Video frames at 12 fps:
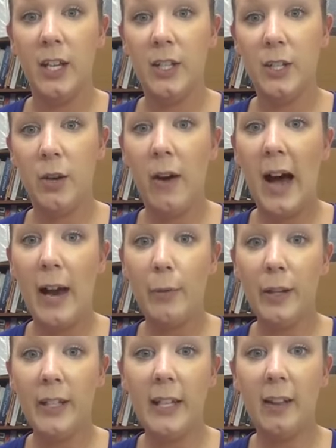So I
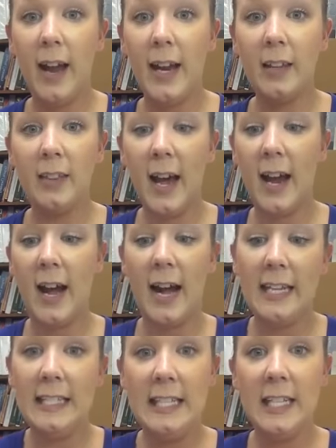really like that
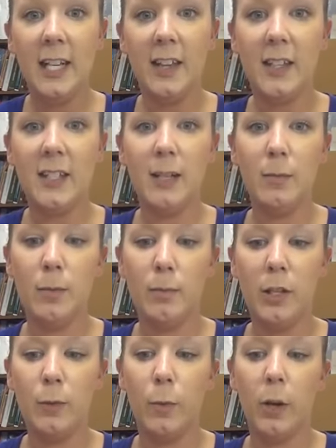idea. That seems
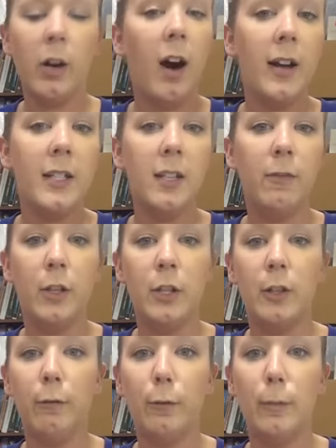much more cost
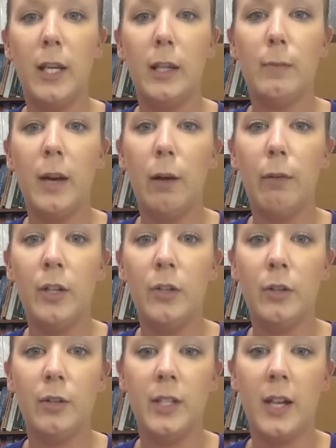efficient for me than my
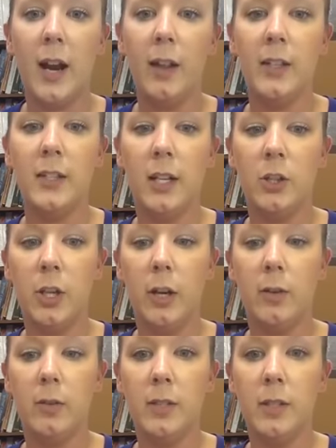original stylus I
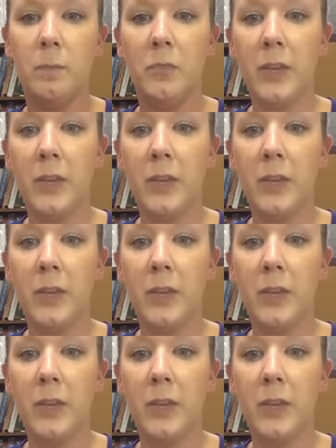chose.